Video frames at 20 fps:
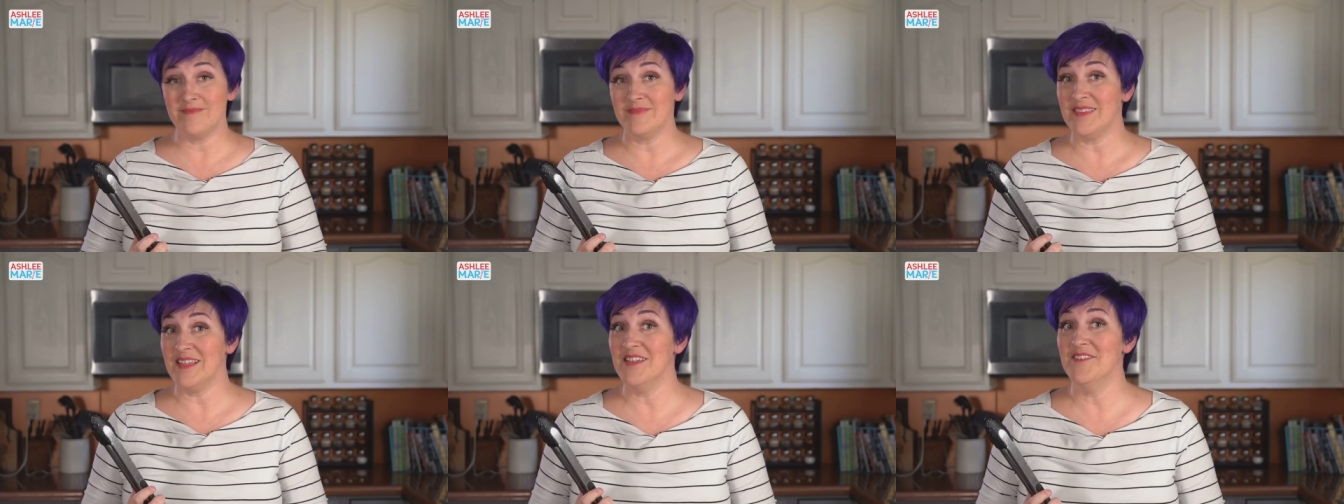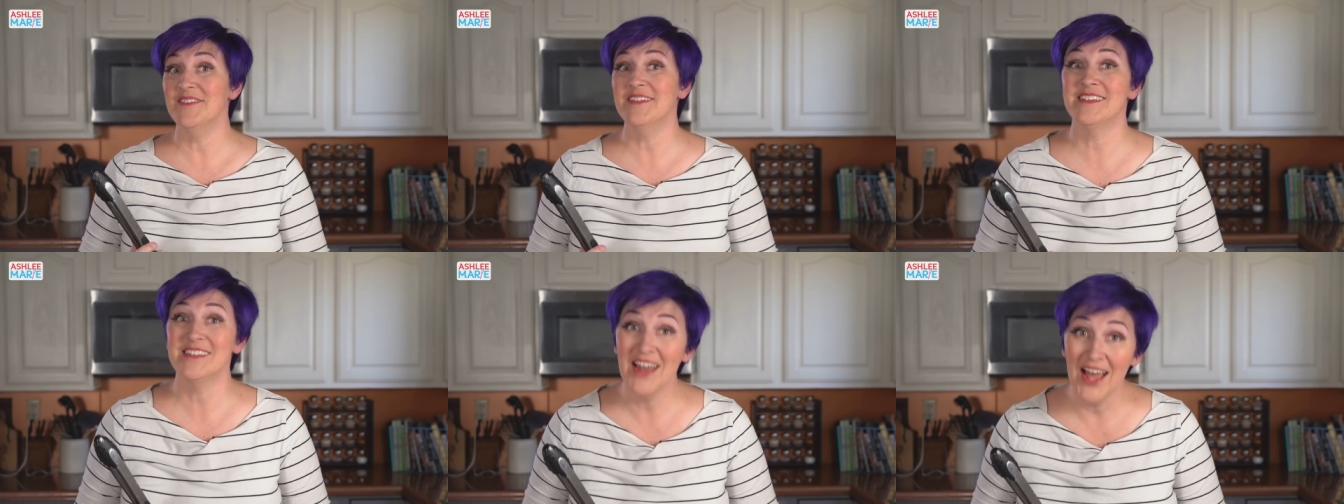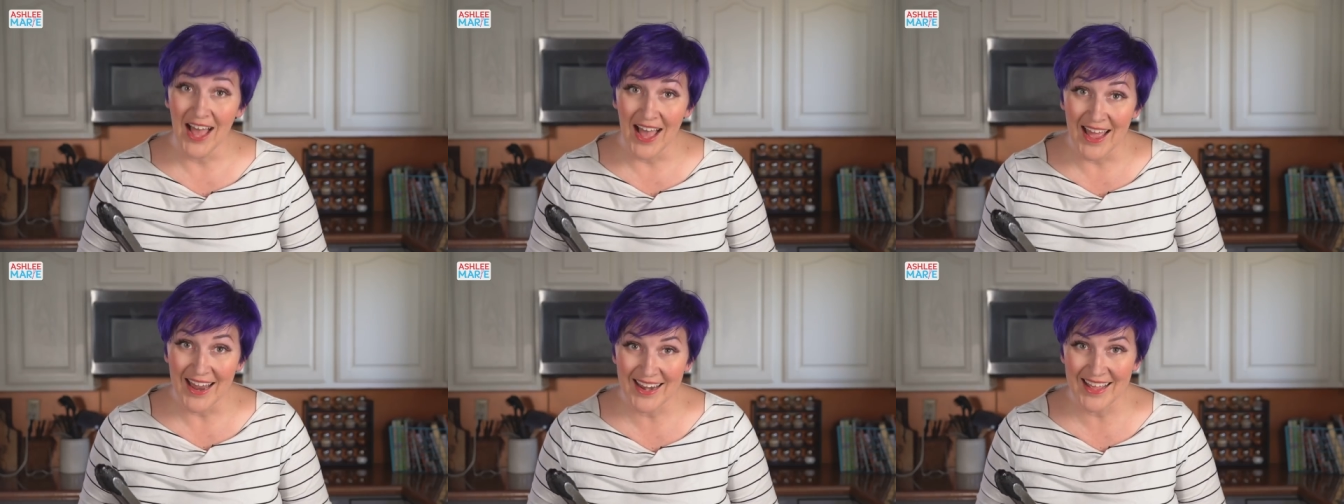If it's
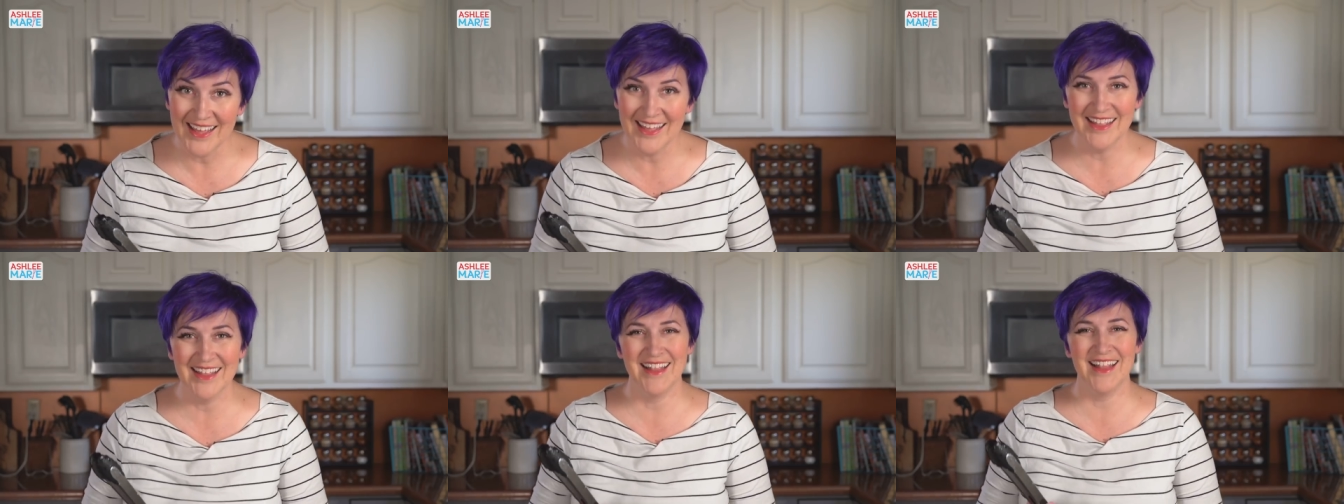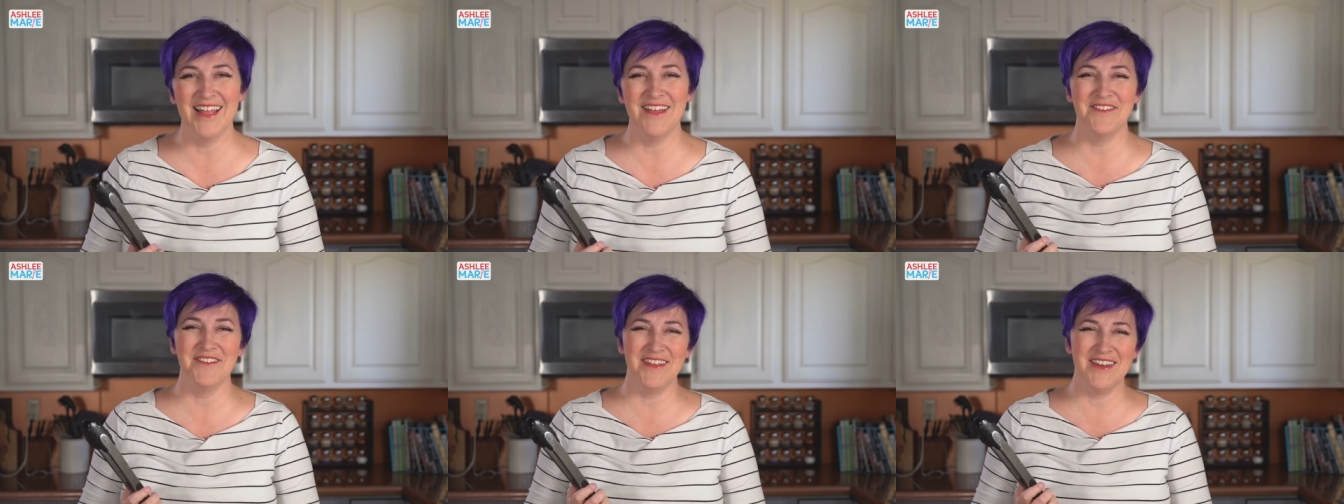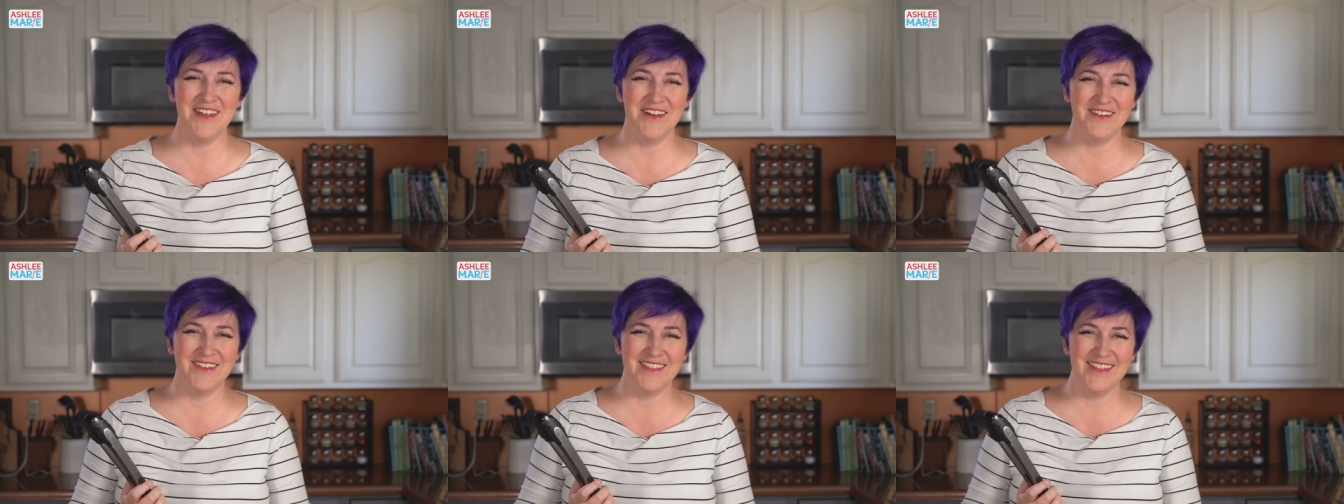not, let me
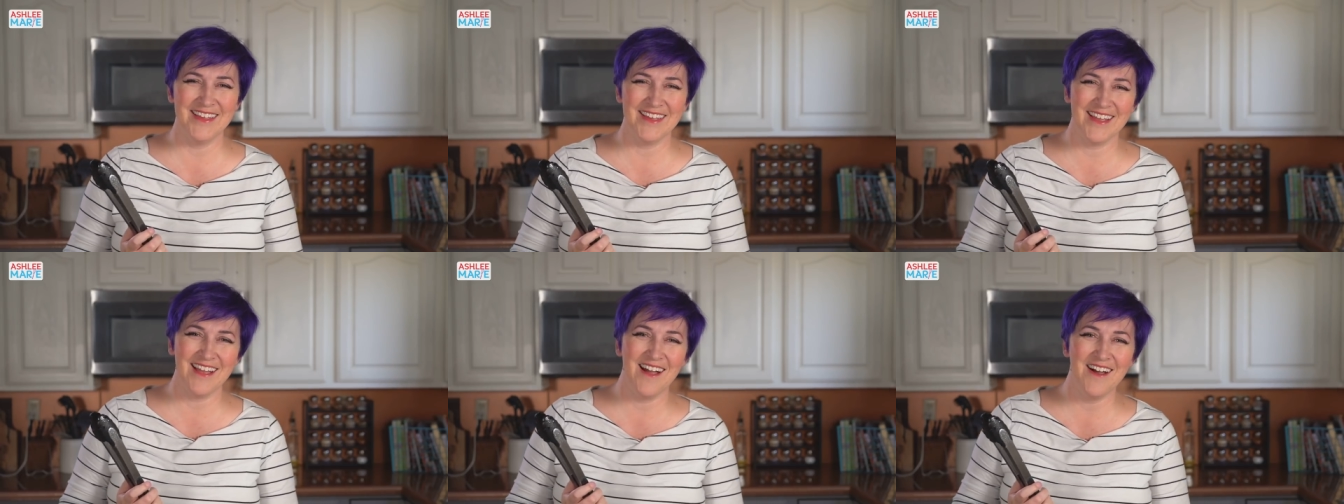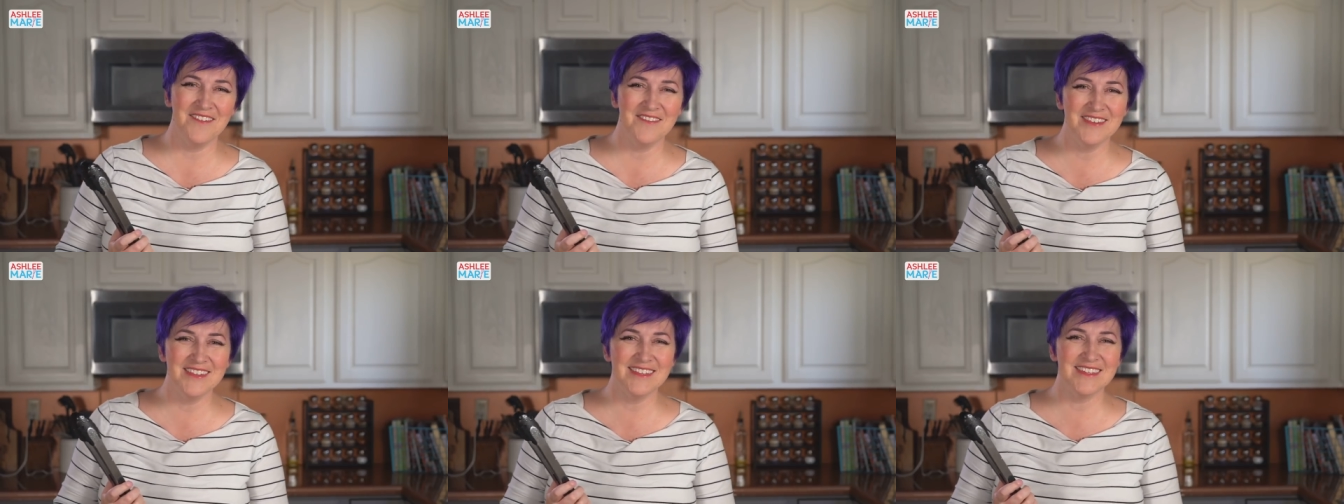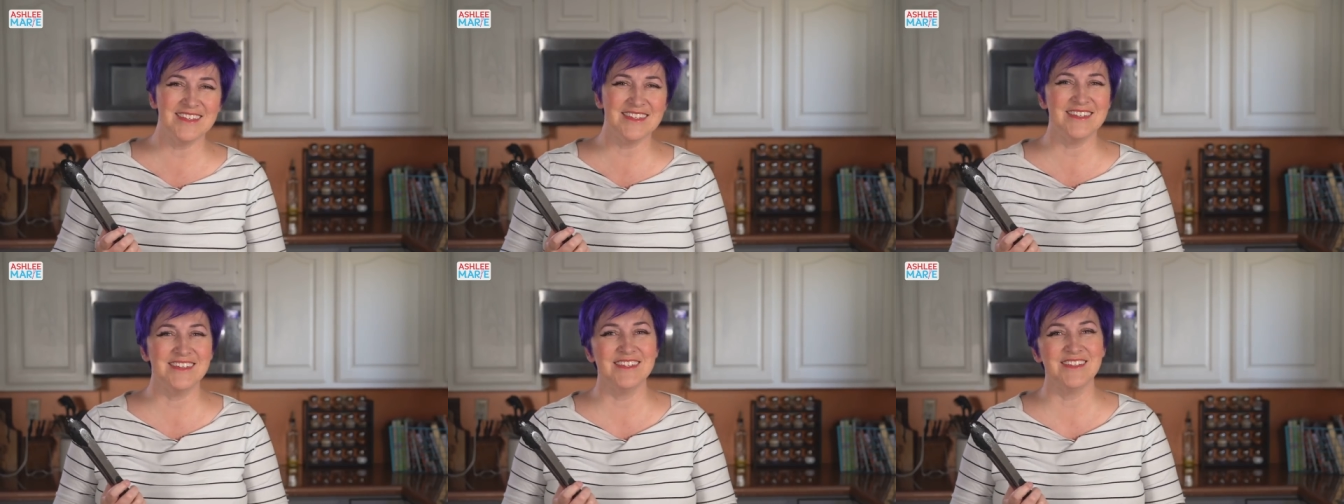know in the
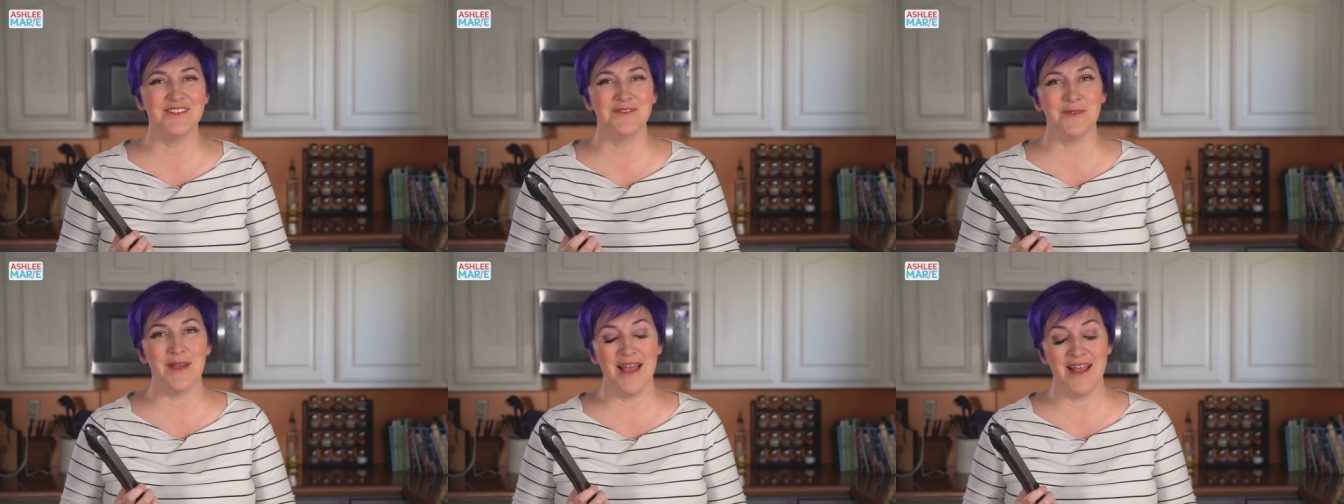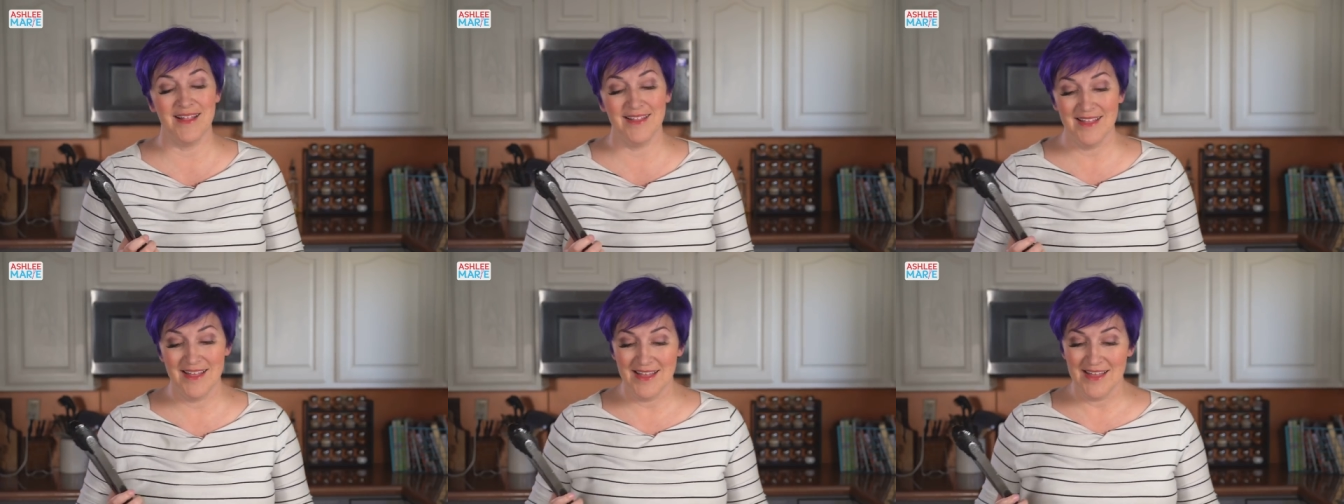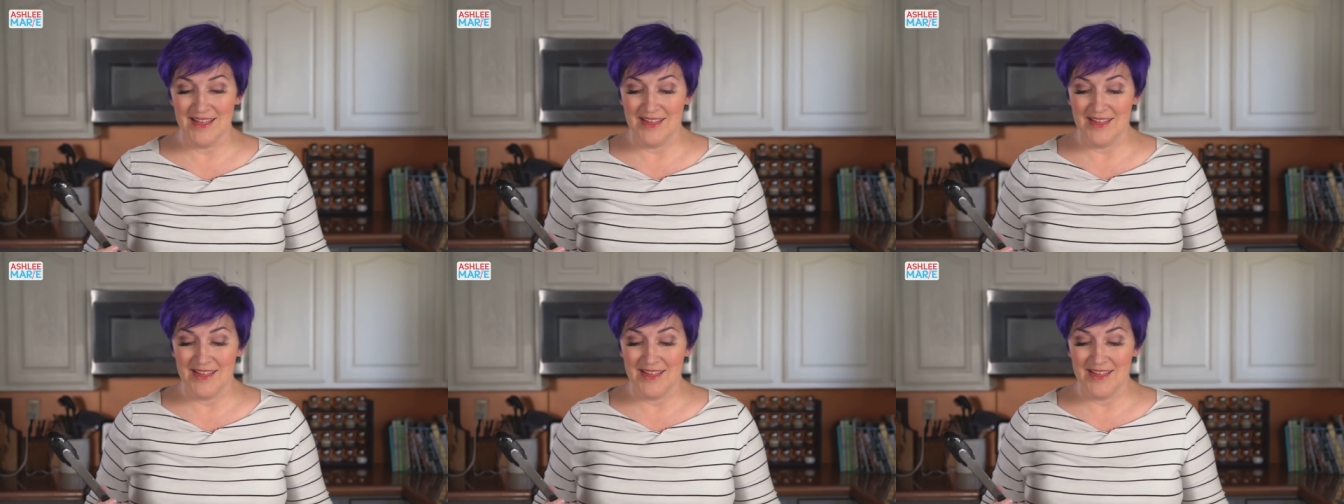comments as well.